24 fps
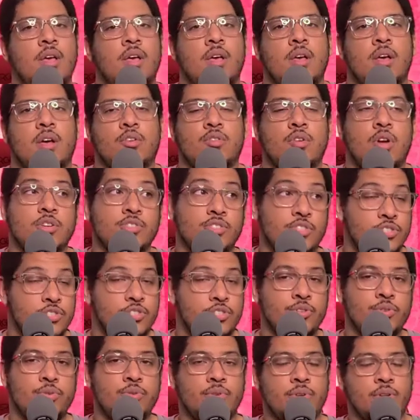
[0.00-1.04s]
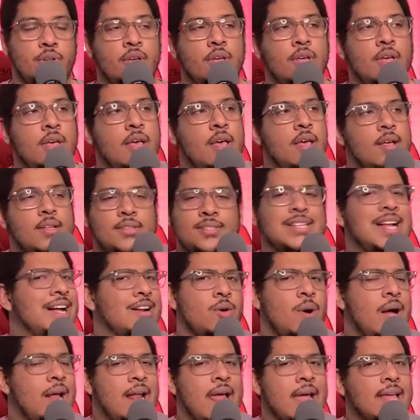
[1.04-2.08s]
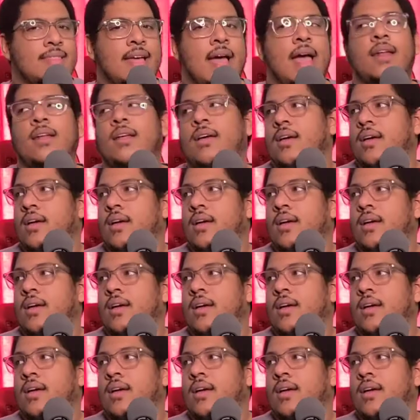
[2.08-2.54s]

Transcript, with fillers: across the zoo. It's not quite like that.